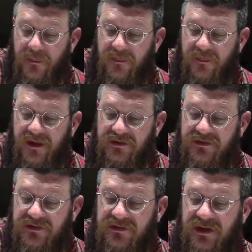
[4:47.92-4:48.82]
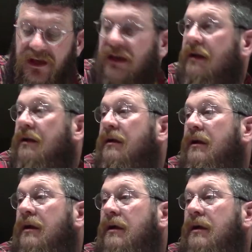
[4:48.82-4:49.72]
This scene,
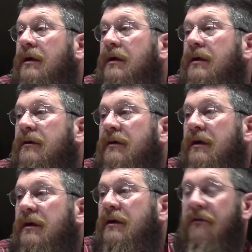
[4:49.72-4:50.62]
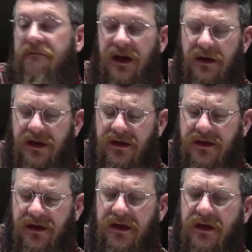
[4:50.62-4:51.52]
very
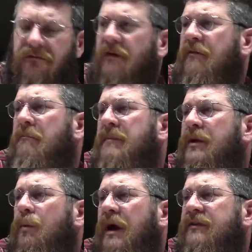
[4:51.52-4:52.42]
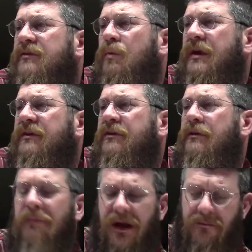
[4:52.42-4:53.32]
indicative of a Midwest winter
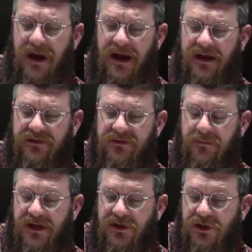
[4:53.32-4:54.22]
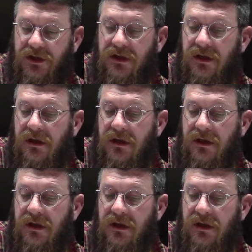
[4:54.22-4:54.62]
by my estimation.